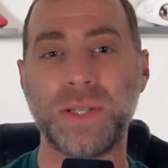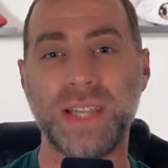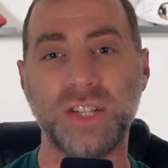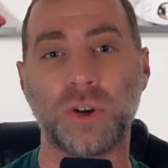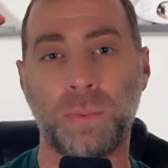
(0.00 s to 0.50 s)

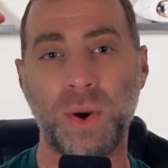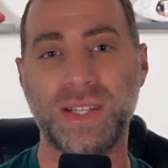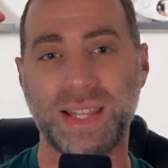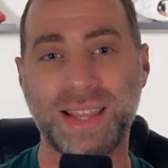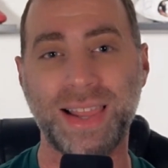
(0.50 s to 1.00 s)
potential
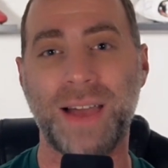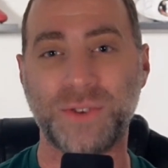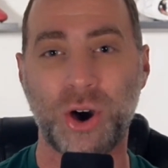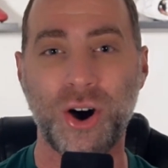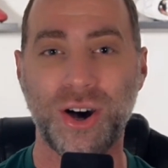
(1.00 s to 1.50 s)
points that they
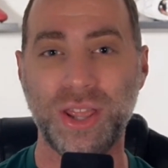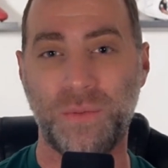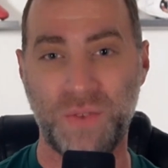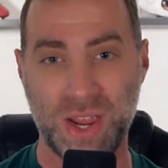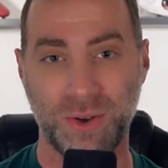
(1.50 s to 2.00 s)
left on
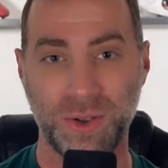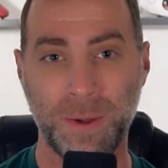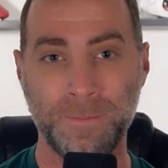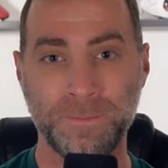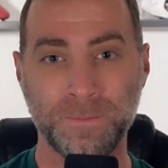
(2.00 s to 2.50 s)
the field.